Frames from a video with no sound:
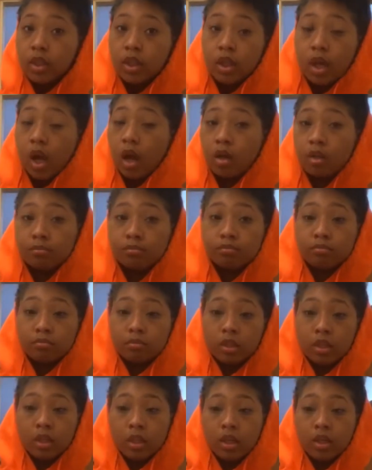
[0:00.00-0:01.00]
I'm
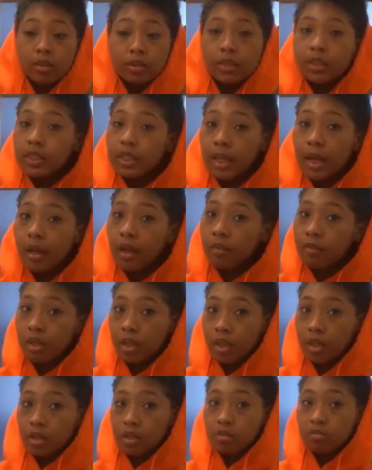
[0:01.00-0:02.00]
really hungry. I haven't
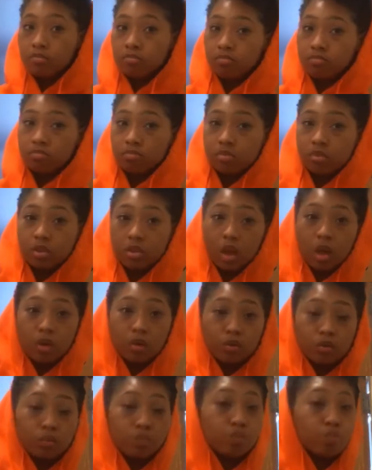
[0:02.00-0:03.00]
ate. So,
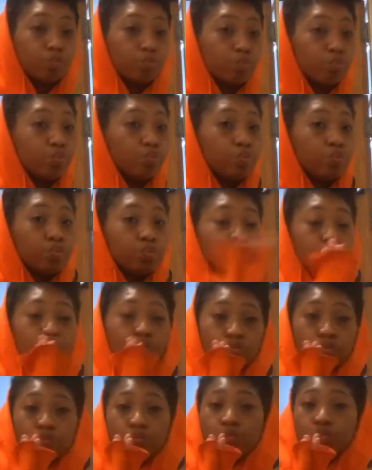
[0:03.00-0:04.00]

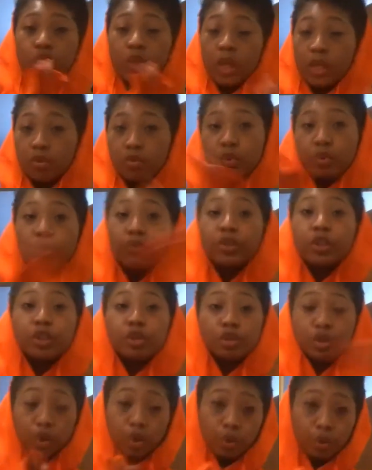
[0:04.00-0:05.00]
that's what we finna
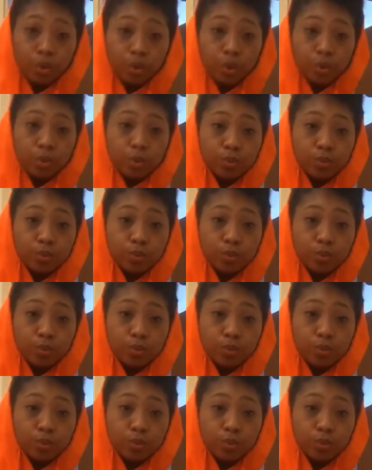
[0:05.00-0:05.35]
do.